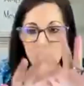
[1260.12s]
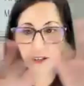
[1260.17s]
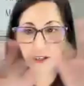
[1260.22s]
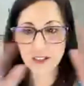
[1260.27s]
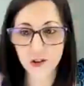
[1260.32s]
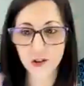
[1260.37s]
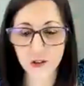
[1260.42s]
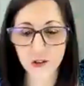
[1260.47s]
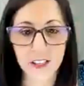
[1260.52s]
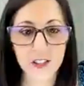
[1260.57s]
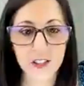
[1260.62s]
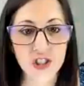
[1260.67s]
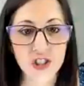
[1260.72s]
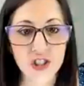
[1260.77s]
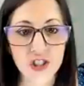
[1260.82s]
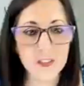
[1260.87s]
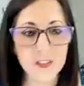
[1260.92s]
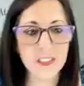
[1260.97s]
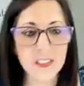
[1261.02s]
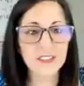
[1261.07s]
my screen
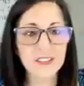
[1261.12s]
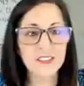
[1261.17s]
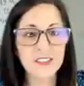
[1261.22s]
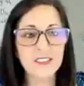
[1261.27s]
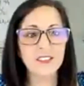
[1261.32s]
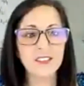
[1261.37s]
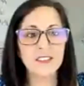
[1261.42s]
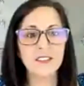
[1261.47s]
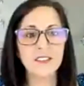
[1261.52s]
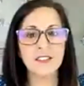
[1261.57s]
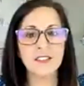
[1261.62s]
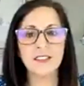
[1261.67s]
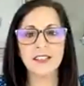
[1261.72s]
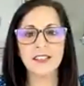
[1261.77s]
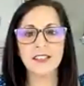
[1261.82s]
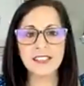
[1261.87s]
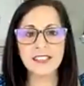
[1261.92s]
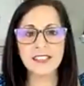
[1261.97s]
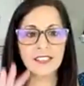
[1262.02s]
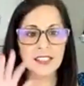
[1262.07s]
shifted and
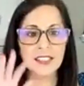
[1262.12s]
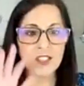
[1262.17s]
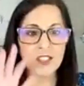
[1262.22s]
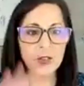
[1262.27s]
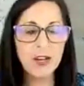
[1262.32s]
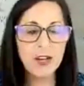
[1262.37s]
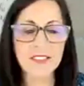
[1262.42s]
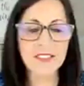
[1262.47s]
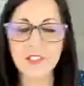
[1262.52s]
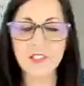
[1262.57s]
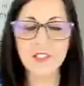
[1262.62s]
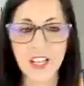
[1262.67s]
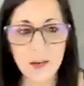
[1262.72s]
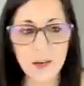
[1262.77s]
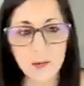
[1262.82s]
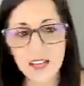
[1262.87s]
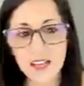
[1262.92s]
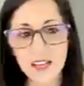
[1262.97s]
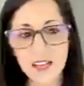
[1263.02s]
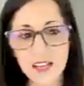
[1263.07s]
I see you. I see
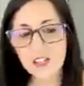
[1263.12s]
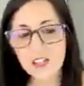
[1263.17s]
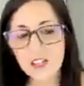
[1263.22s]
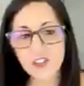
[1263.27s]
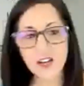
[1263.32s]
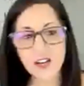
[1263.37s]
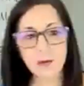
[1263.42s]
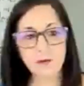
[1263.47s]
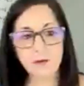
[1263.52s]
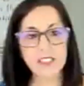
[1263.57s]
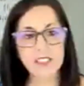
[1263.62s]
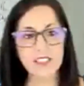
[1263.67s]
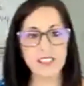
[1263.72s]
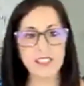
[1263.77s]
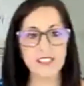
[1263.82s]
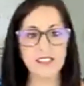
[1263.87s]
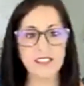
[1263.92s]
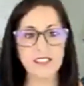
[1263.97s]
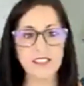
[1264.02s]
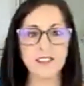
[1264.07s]
Jamie. I see your embassy.